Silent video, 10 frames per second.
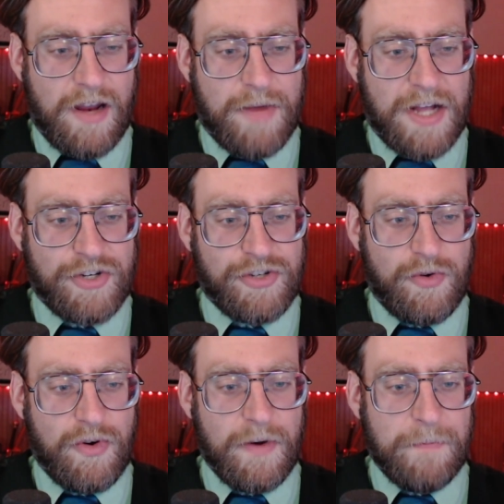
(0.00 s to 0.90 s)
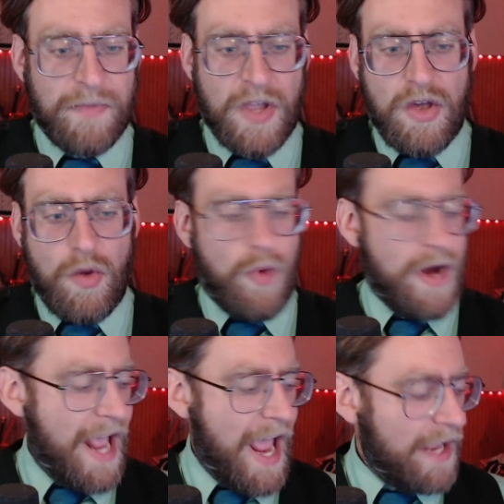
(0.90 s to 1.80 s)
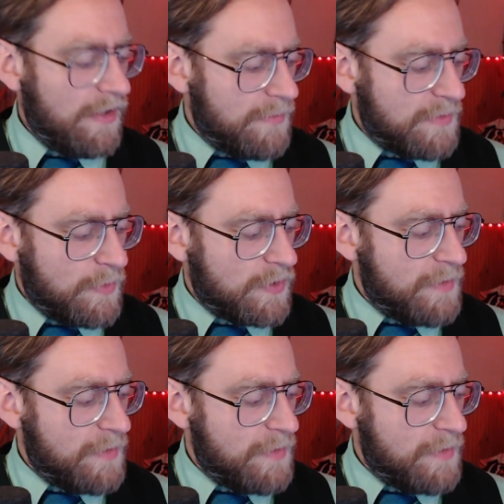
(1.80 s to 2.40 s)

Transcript: I'm not sure what angle I'm supposed